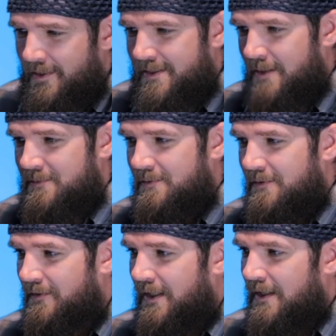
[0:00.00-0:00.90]
of times we
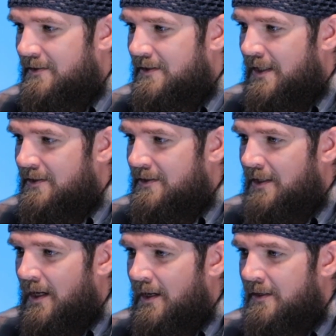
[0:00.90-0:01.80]
forget that the
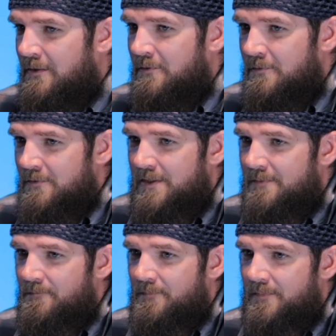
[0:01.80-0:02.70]
guy
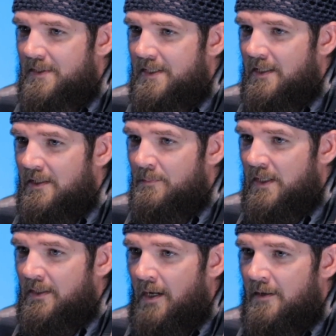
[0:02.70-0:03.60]
who's taking the
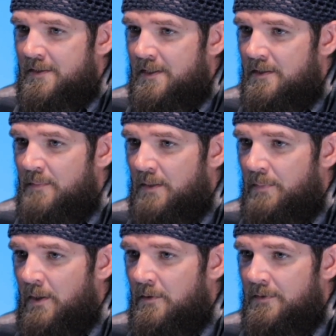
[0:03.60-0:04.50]
big house and the big
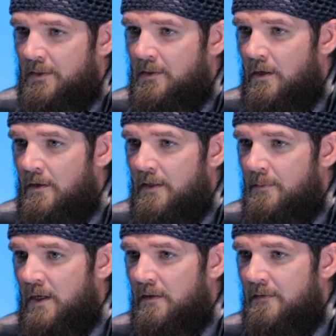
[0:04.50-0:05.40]
boat and the car that he
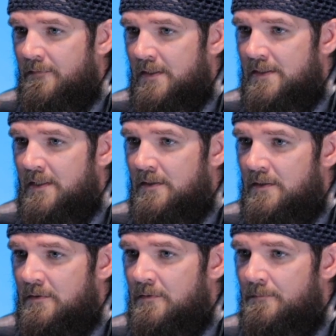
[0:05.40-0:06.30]
barely fits
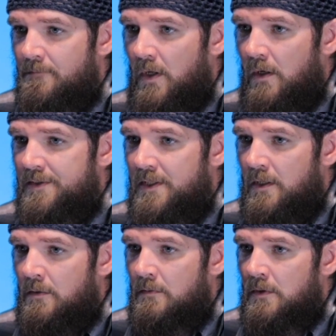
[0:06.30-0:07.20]
into
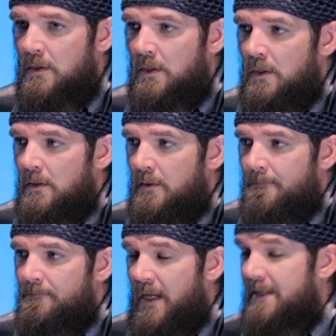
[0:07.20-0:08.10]
also
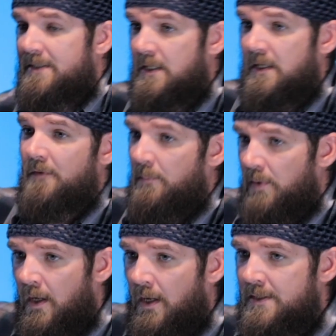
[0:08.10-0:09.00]
has to give up a
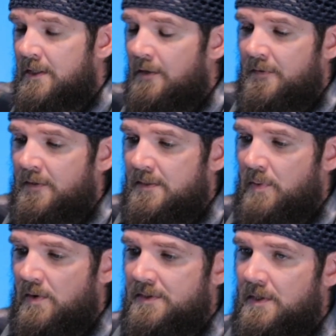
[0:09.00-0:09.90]
lot of stuff in his
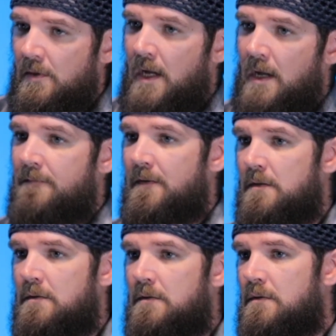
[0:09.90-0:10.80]
personal life
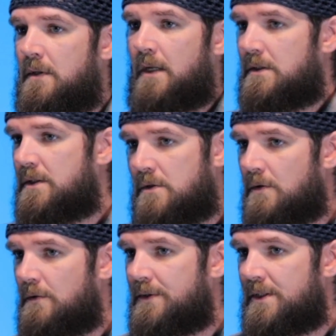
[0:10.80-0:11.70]
and that's
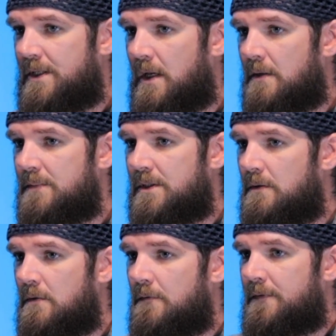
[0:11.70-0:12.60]
true in these games
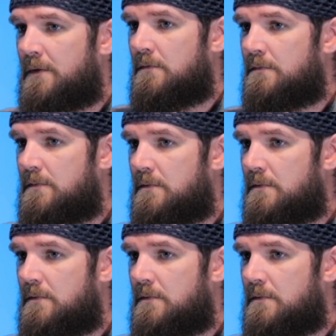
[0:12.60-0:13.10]
too if you